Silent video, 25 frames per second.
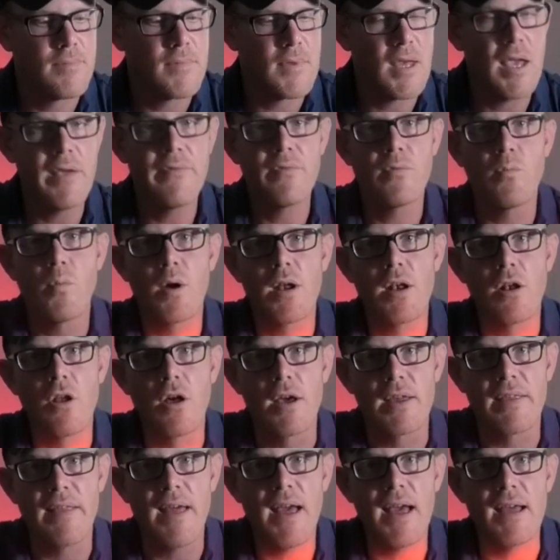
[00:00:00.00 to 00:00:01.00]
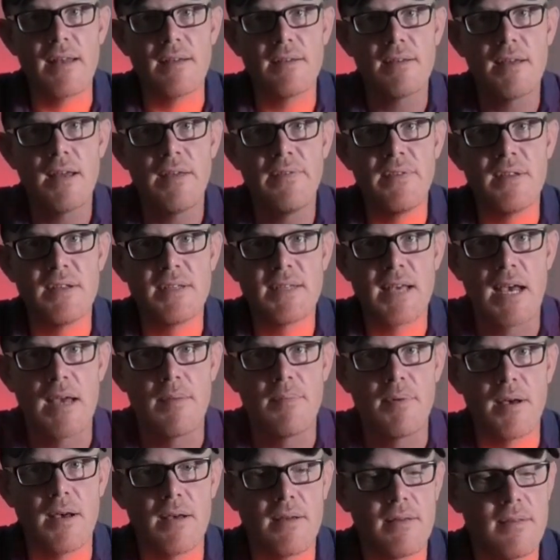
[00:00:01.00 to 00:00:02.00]
Even one like that in the
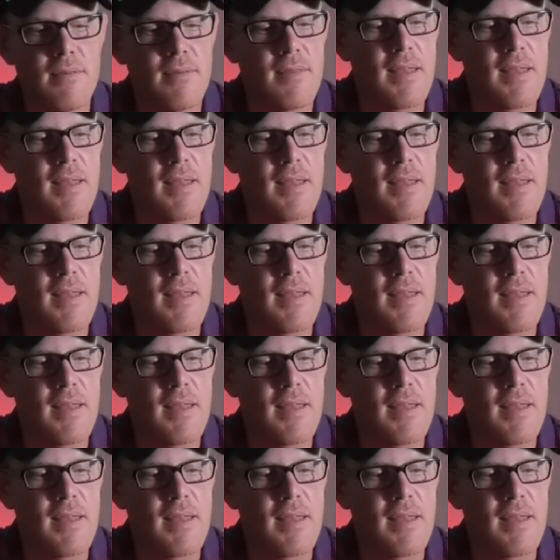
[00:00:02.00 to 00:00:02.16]
taper,